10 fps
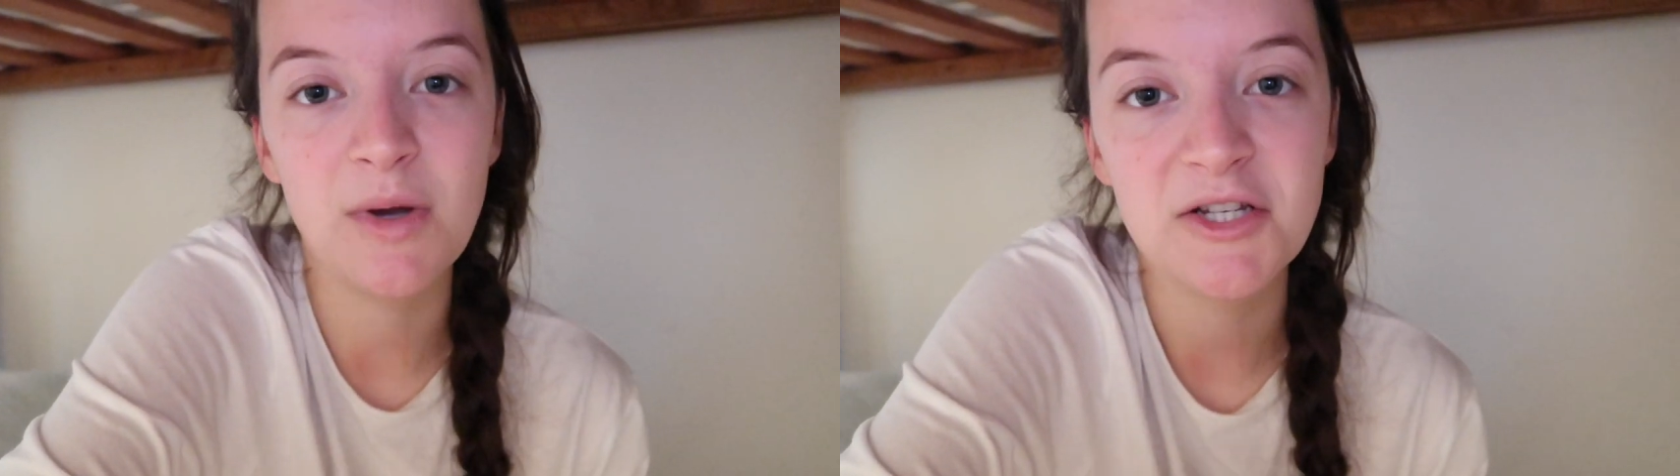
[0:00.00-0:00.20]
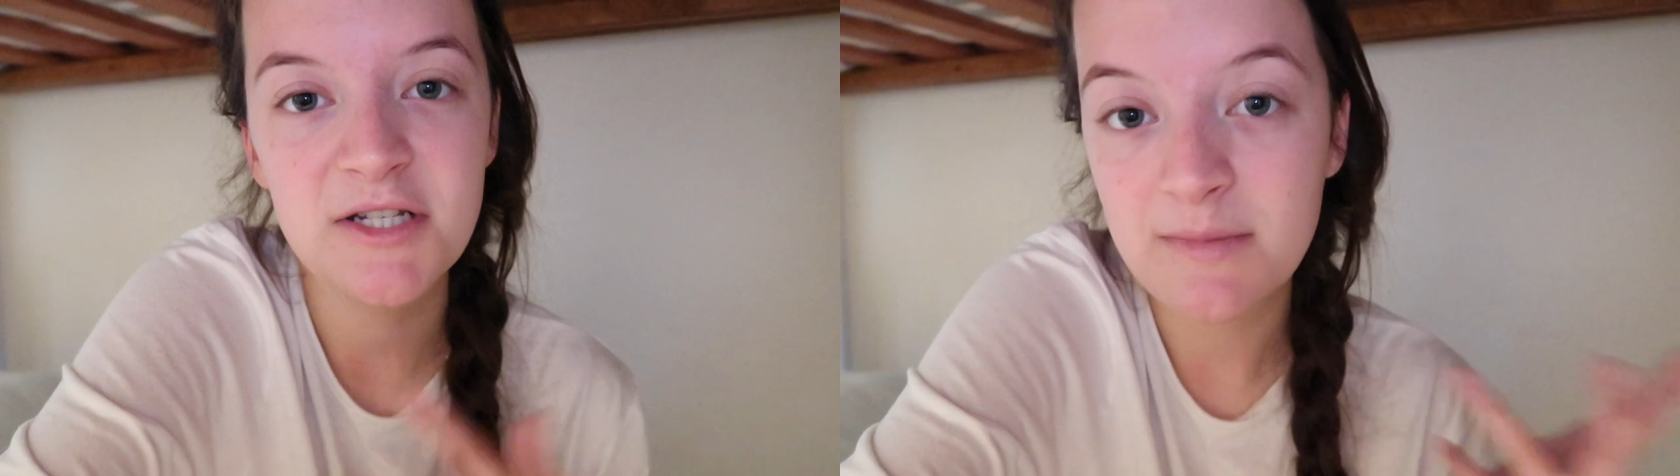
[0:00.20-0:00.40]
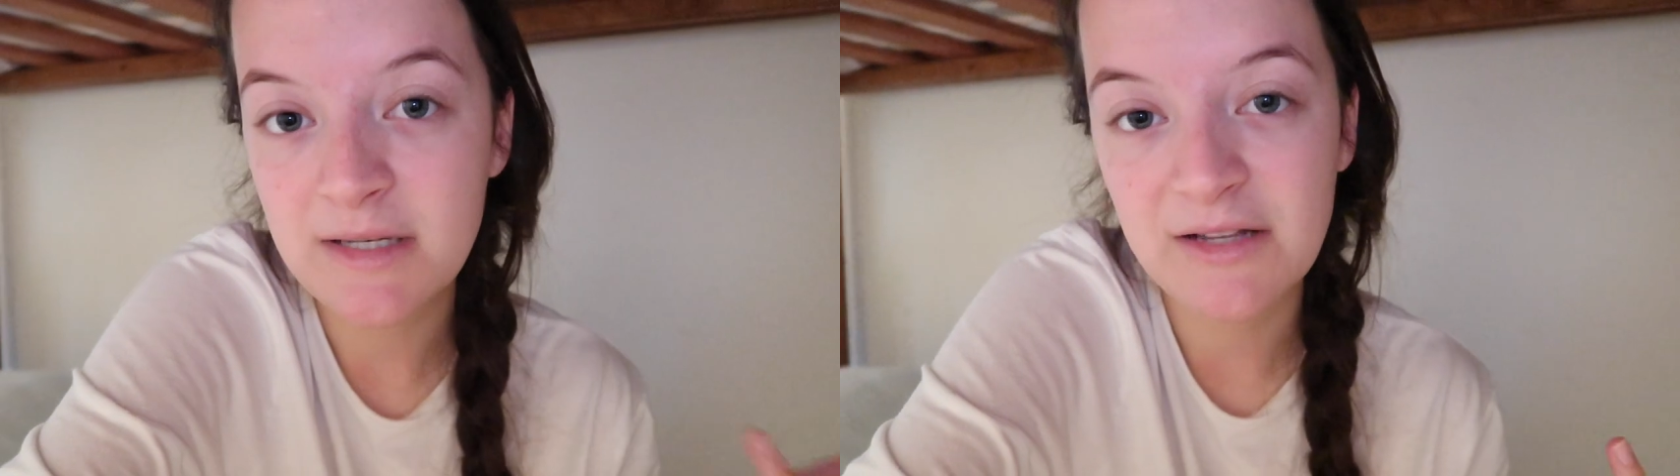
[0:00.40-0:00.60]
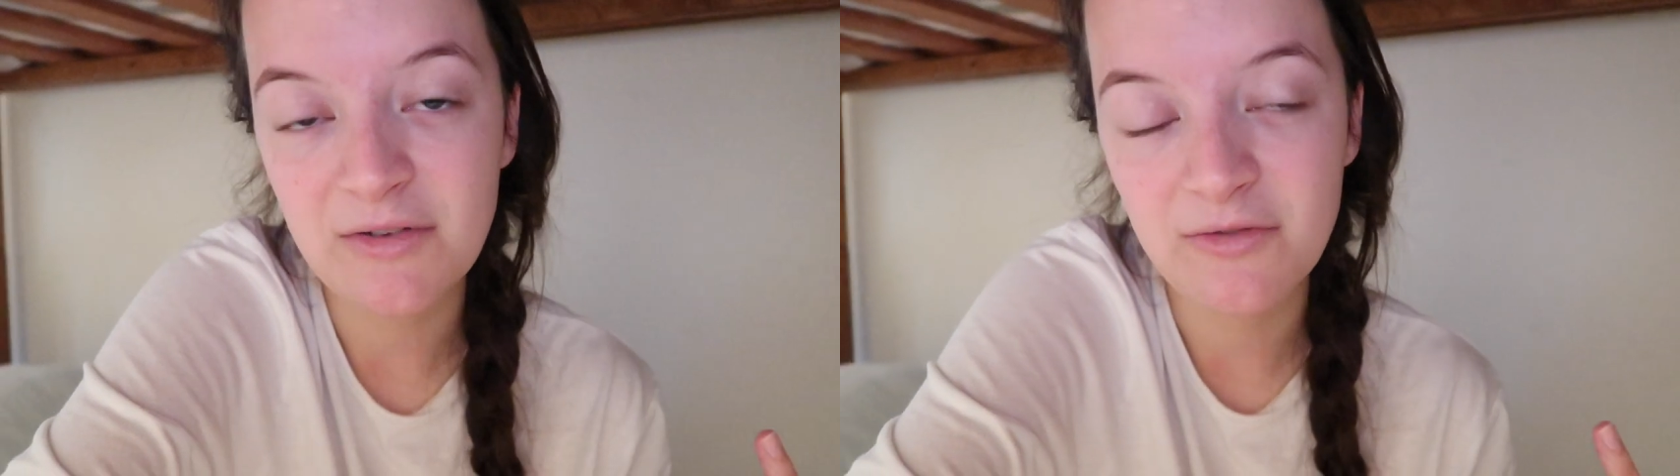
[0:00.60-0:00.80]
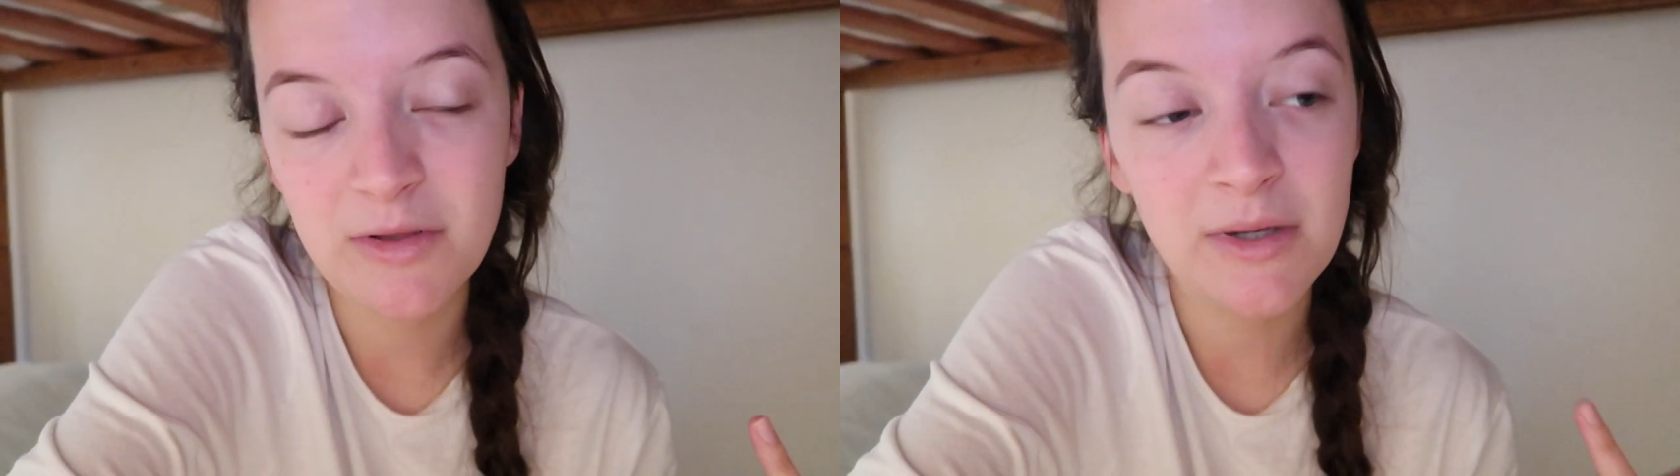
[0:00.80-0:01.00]
where she's been
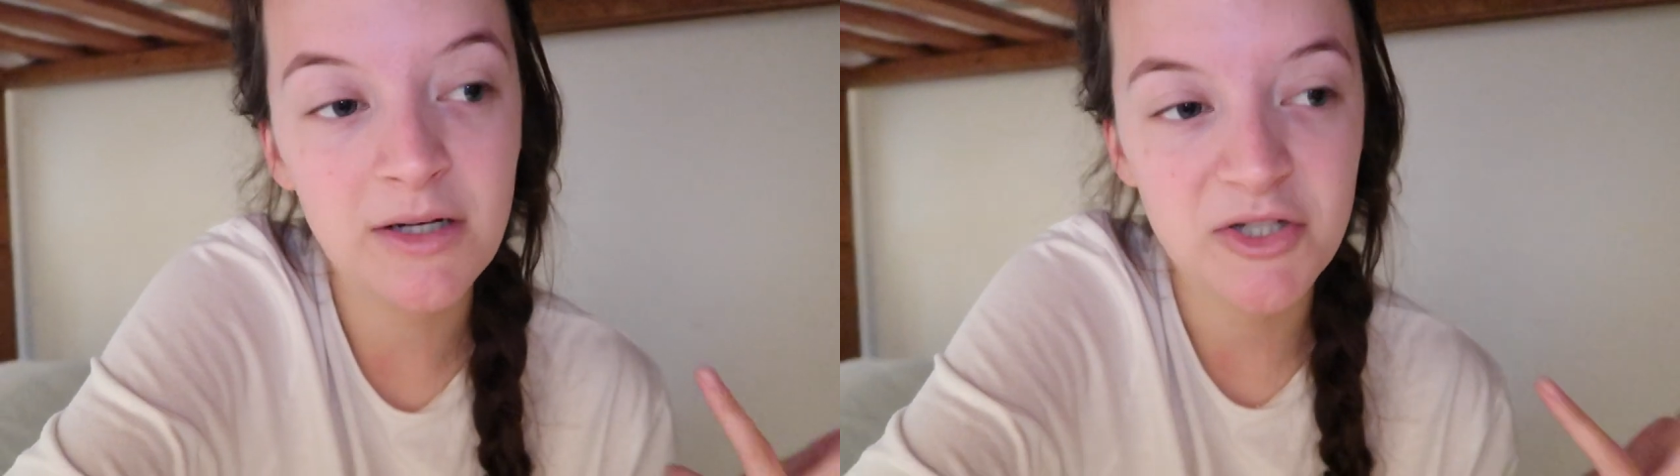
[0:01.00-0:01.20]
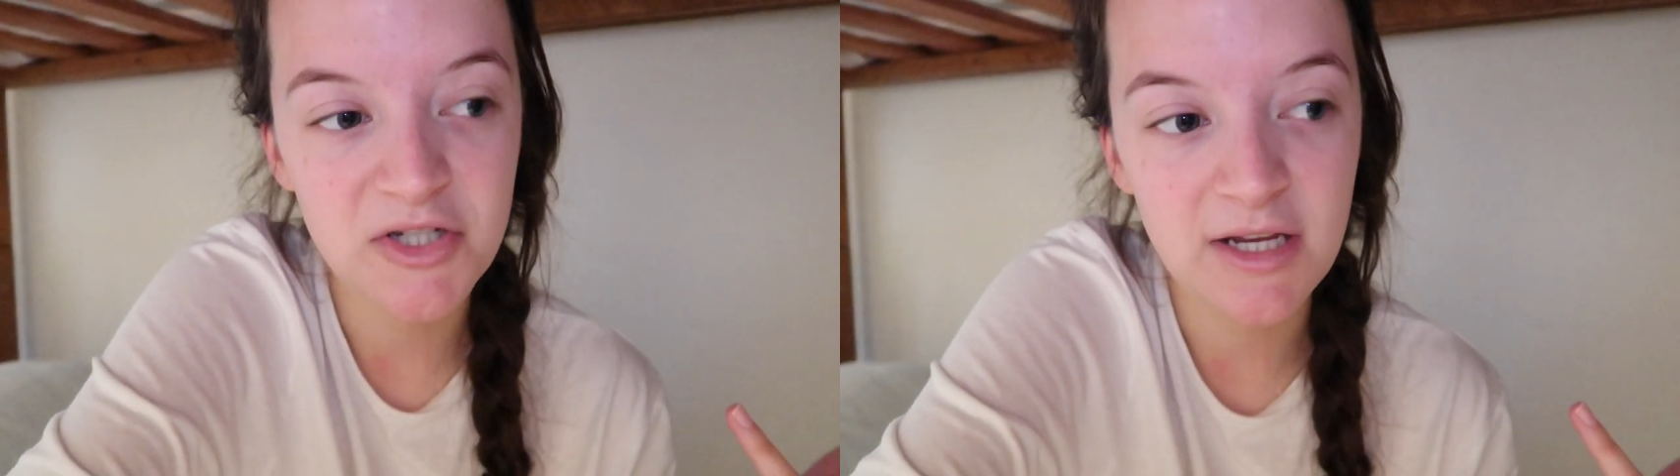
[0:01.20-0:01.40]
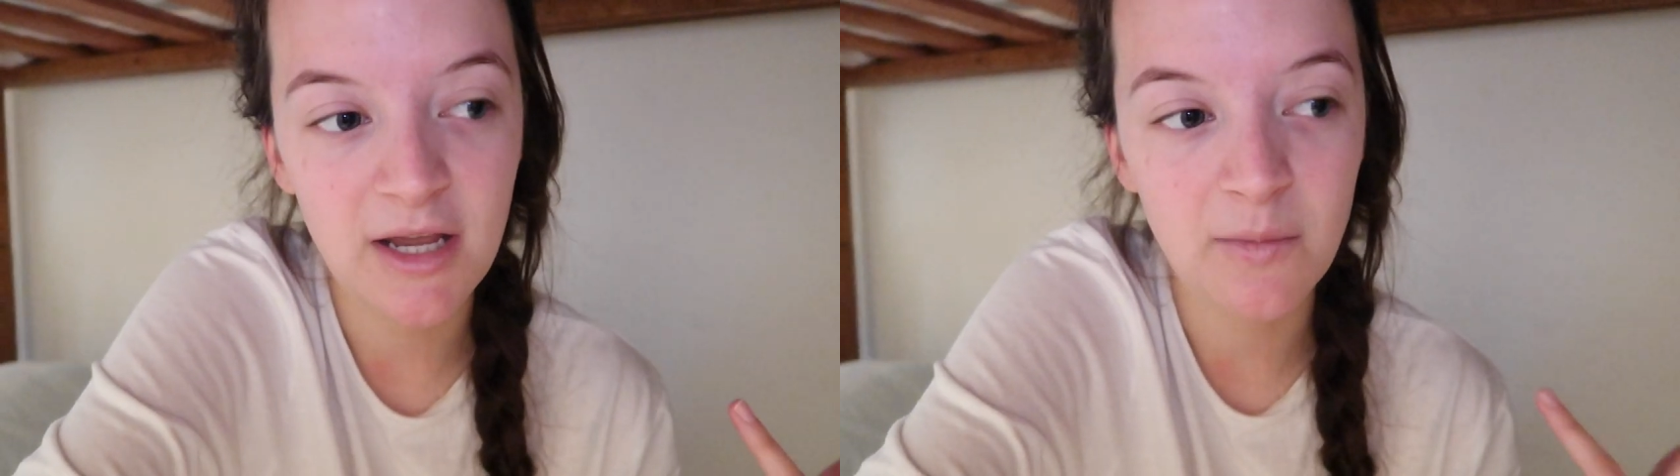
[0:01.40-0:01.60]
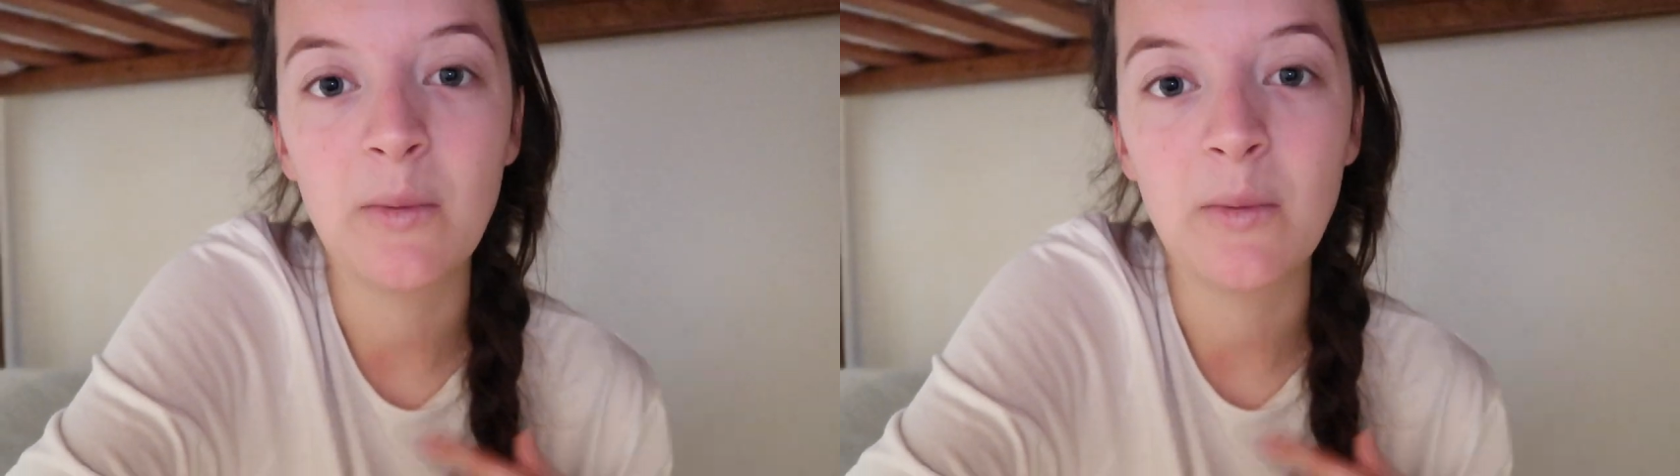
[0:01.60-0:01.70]
living for the past year,